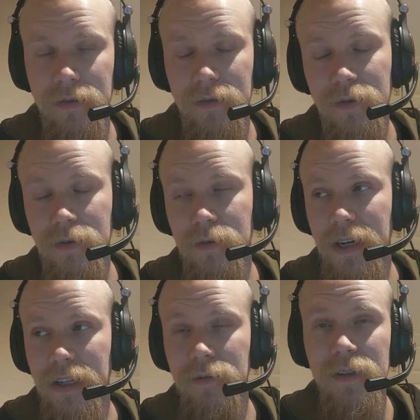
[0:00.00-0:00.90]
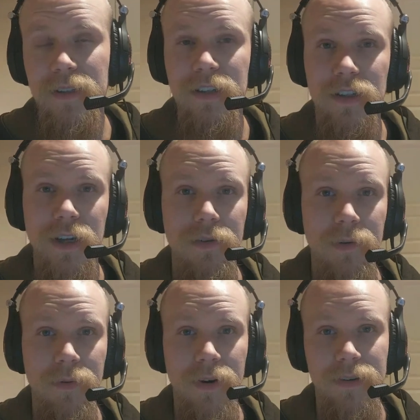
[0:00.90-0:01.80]
to get into his engineering
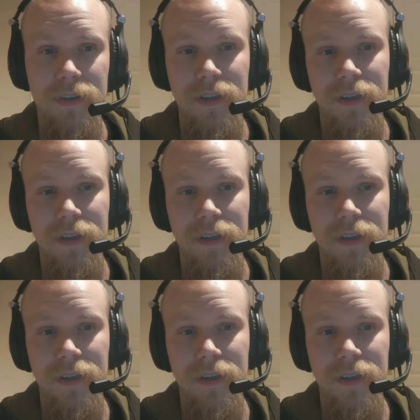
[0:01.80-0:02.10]
process, and